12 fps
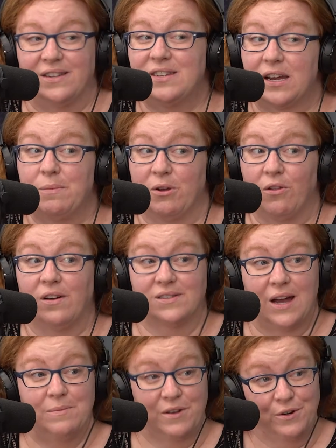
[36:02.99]
It's taken me a long
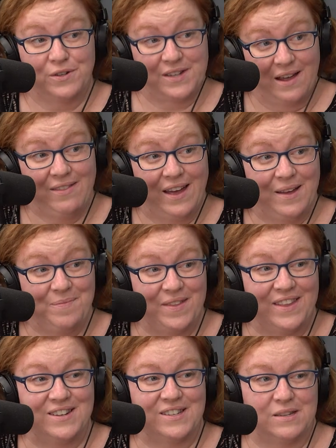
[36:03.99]
time to understand
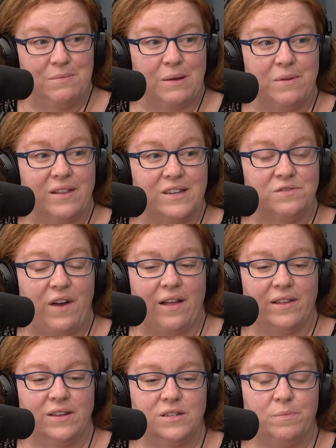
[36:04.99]
that doesn't make me less
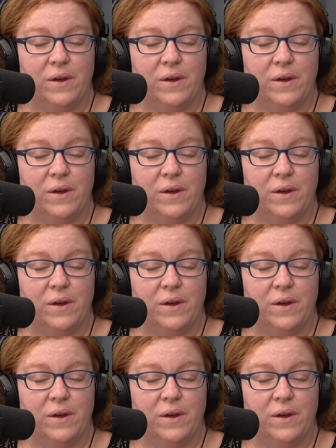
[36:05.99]
valid.